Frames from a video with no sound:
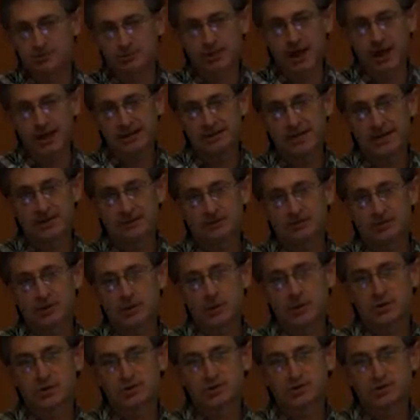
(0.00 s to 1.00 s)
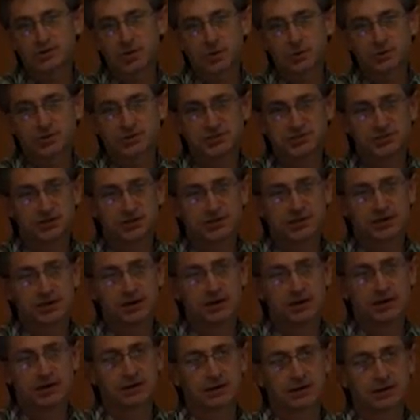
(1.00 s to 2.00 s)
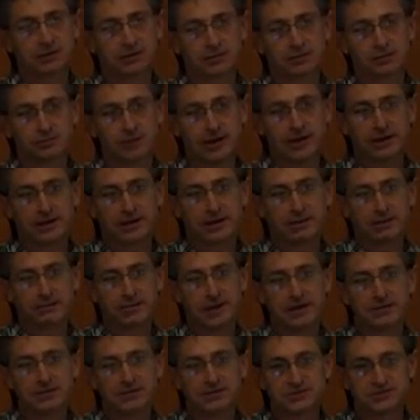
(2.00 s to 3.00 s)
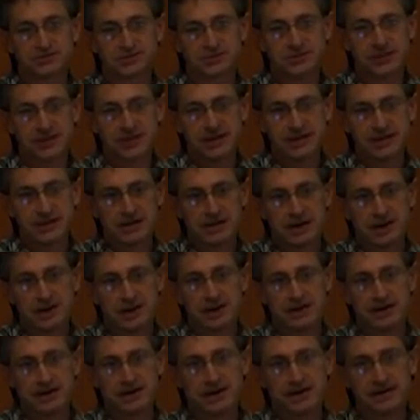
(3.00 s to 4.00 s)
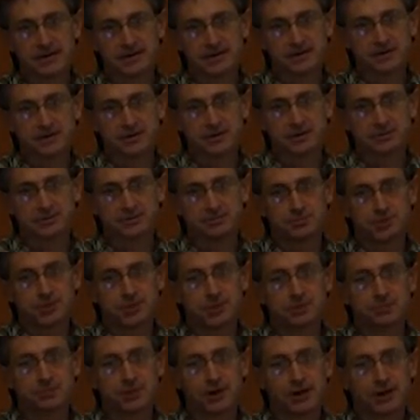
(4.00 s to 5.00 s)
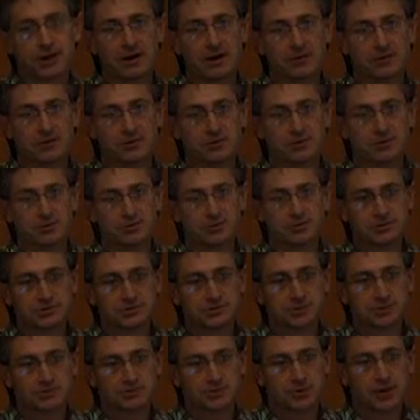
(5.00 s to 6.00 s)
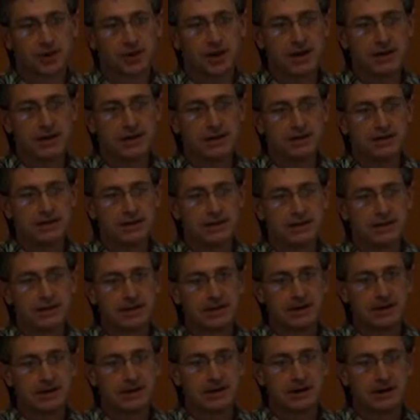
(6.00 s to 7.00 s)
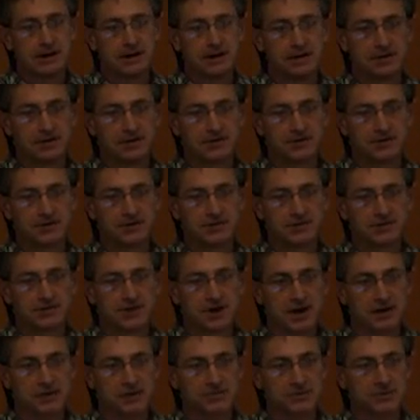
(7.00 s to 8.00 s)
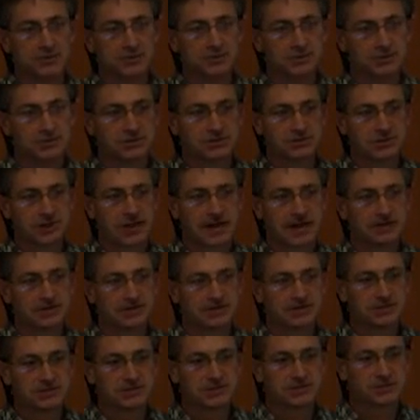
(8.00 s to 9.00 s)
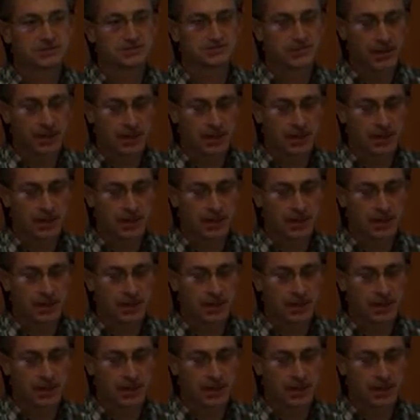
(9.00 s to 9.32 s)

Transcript: dryland growers don't see it on a regular basis, uh, so it's pretty rare to, to spray uh, fungicide in those cases.